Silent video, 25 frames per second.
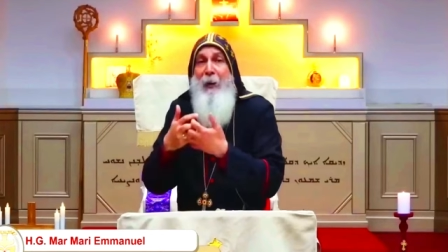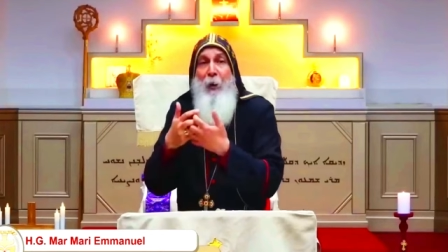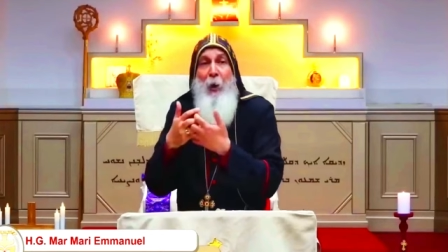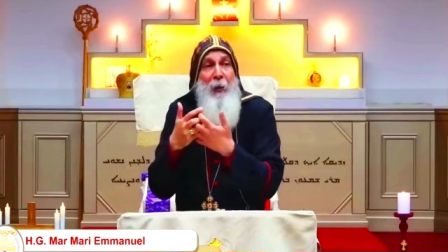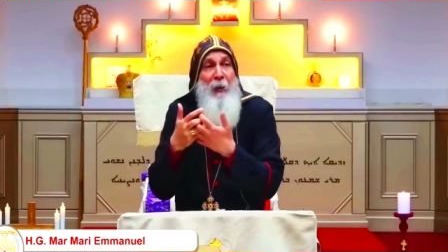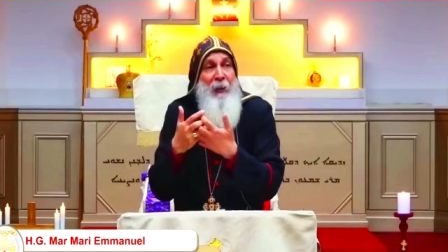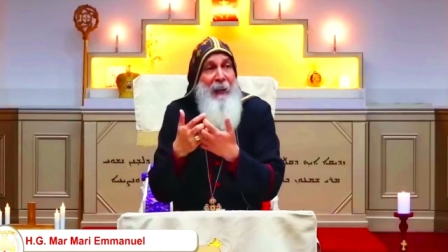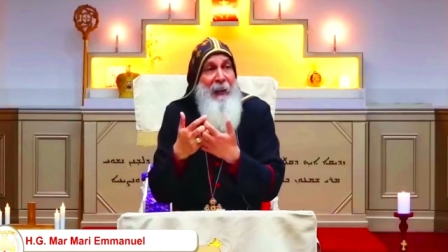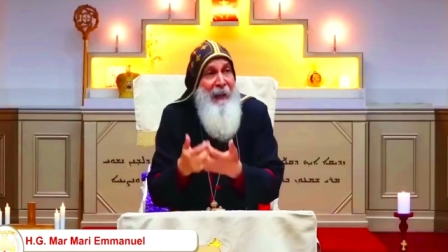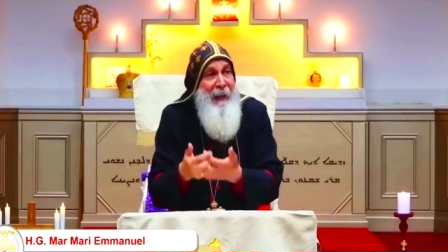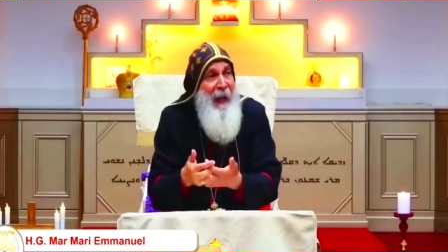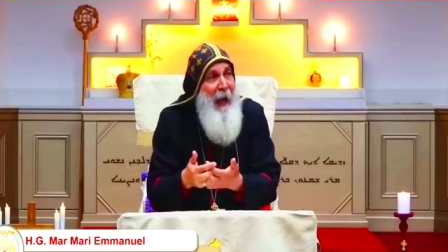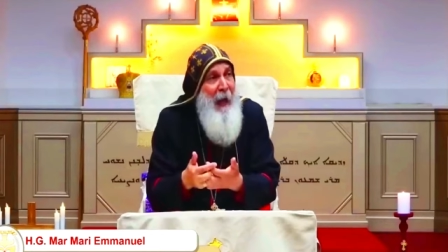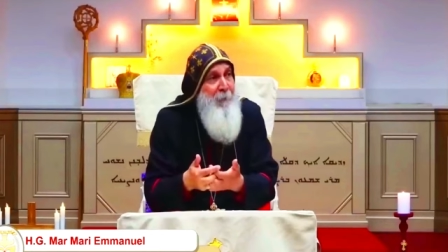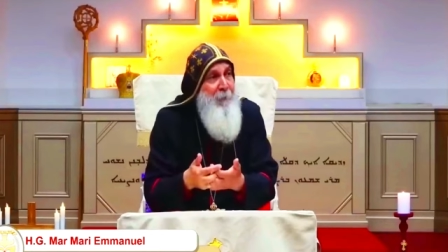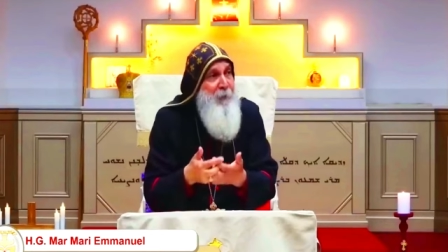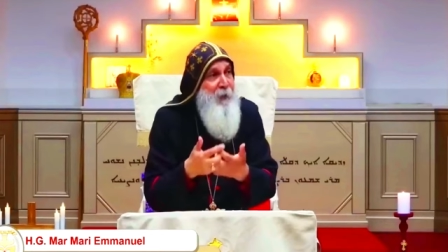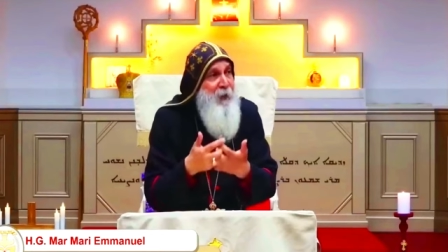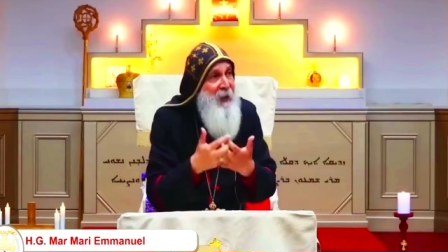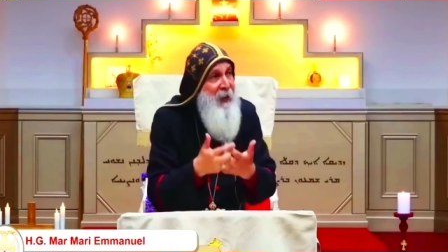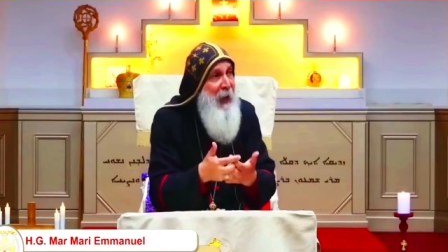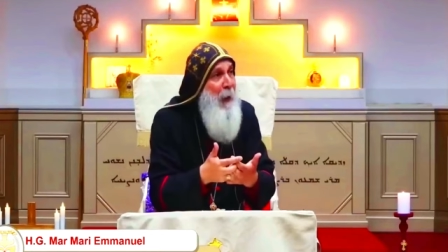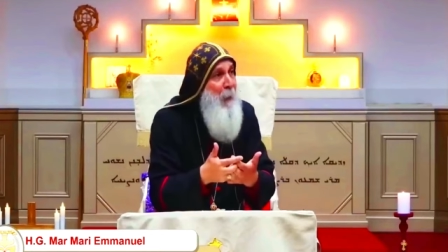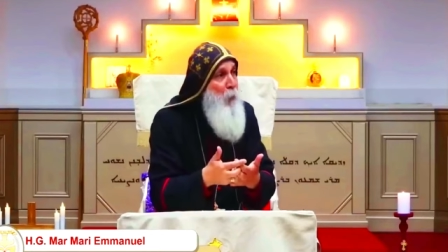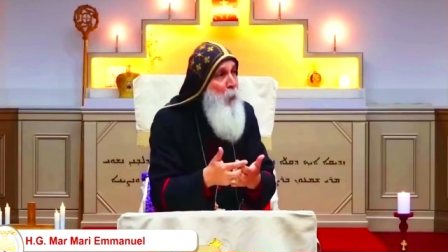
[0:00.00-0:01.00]
cannot love
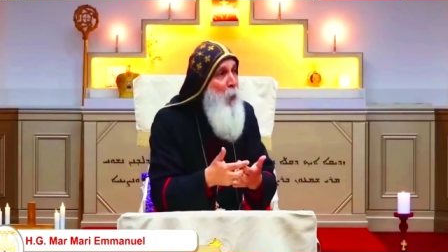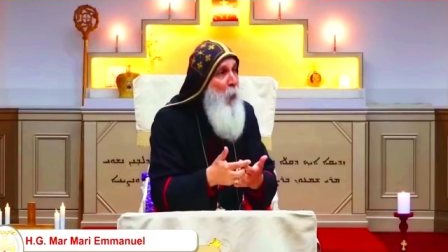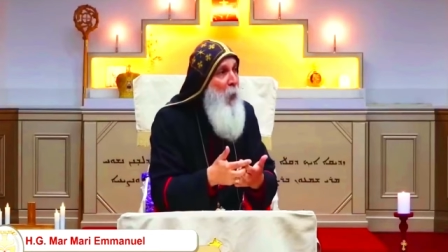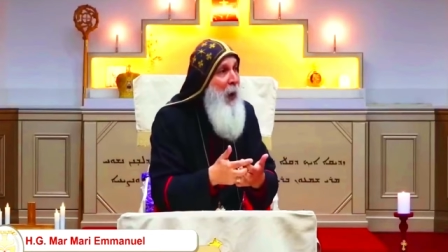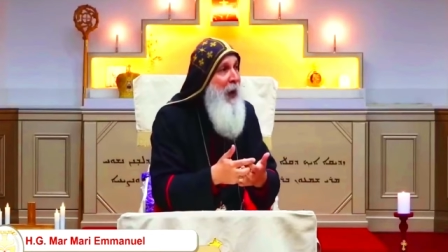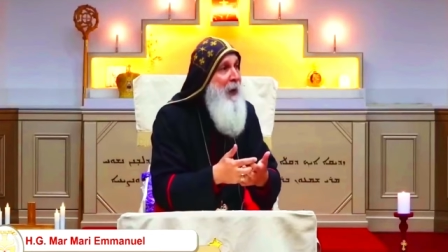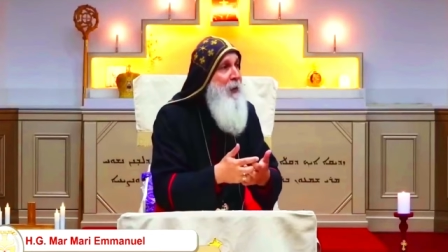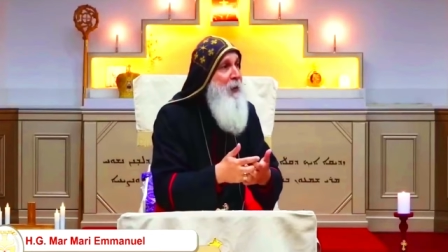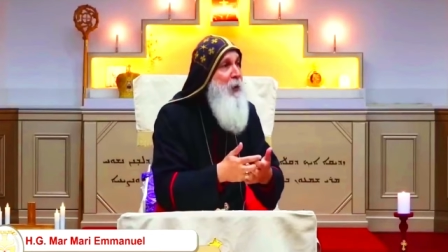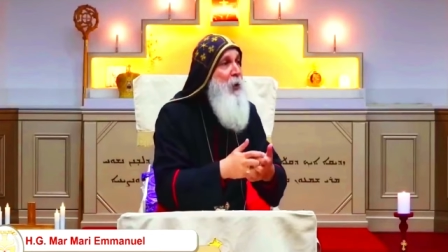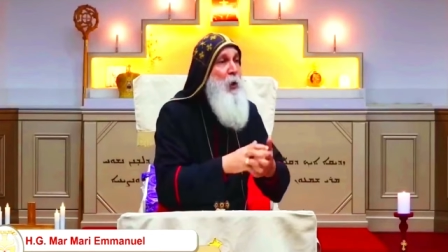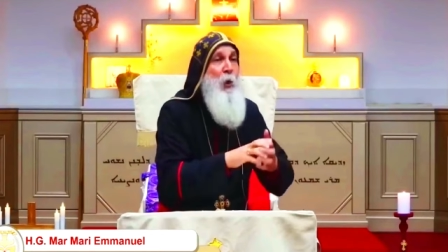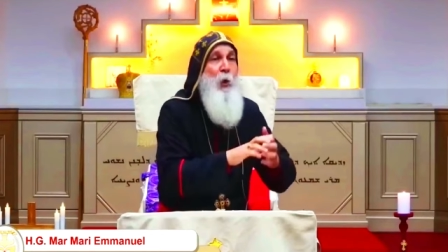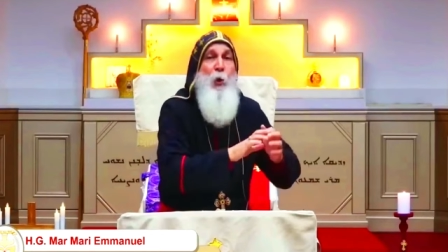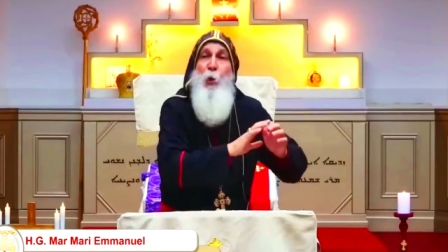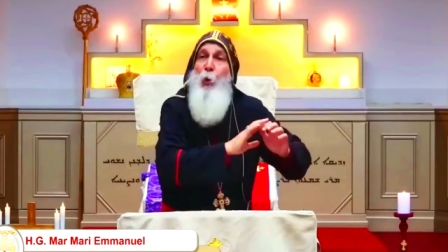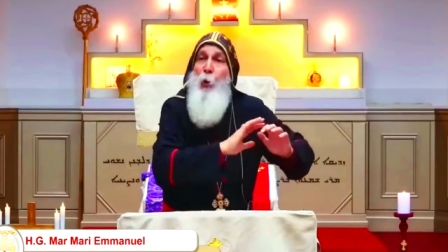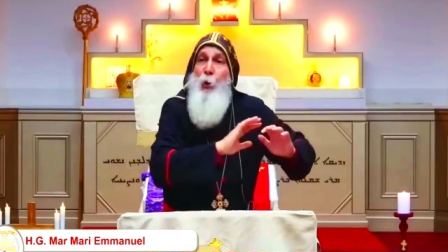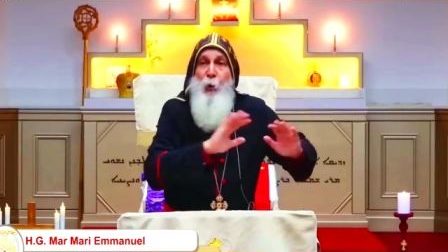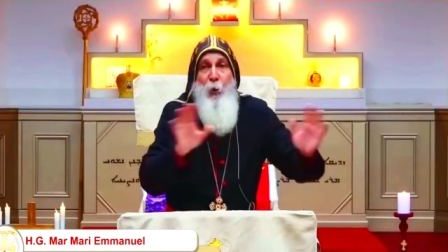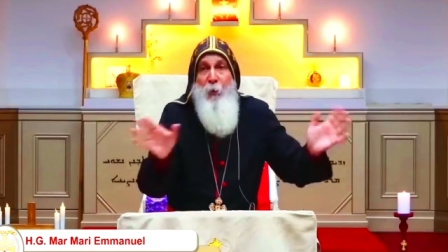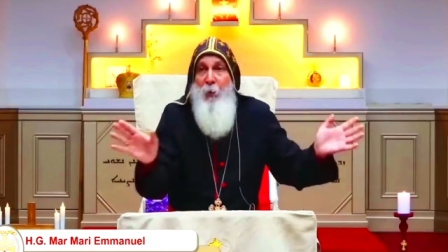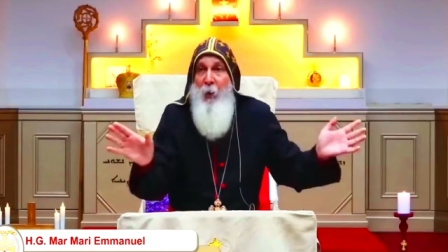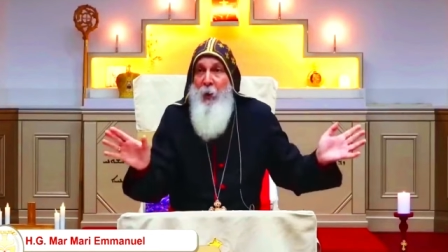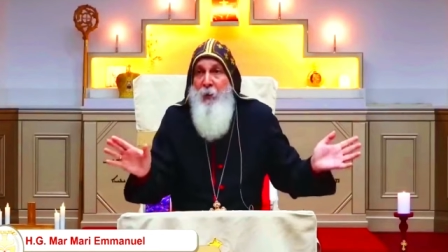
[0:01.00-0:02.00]
someone
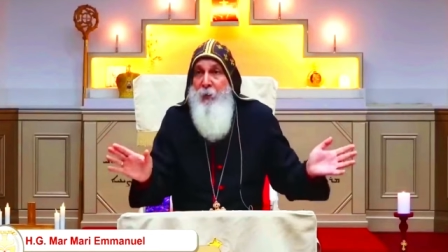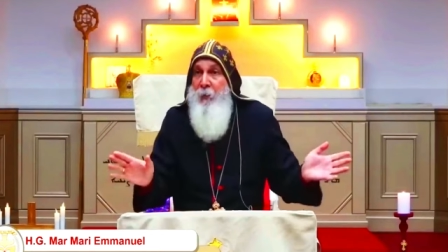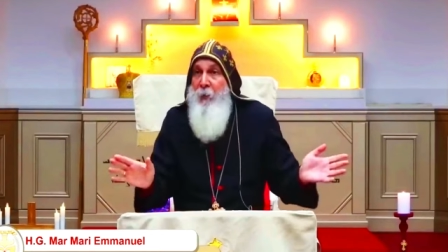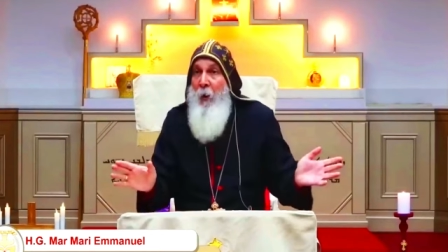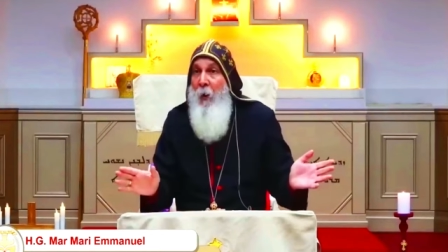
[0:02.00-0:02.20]
you do not